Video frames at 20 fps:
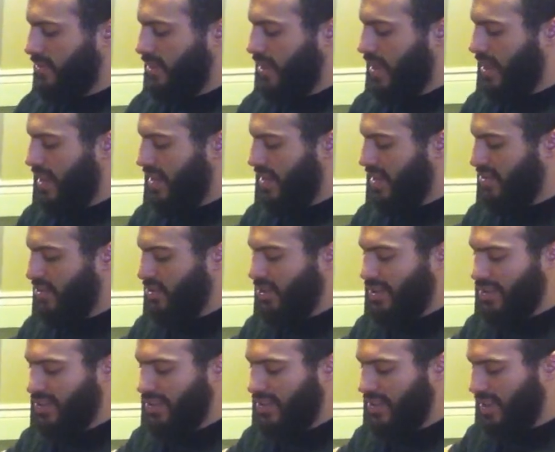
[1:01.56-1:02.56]
And as you
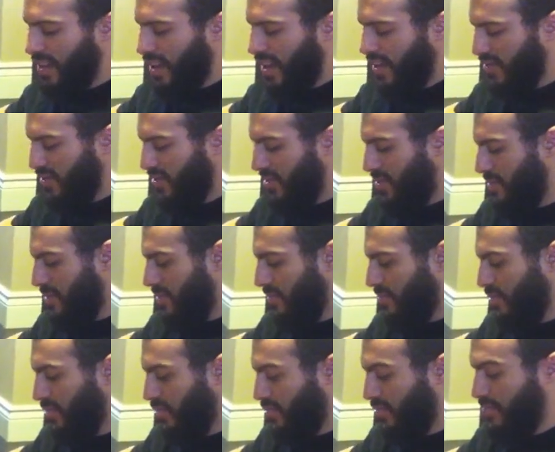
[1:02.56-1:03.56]
can see, I have some
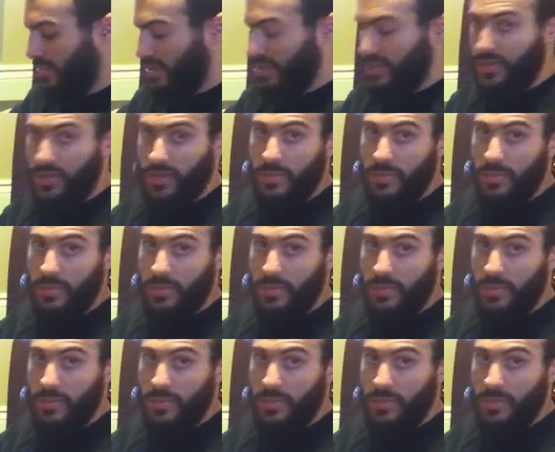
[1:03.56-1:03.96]
improvement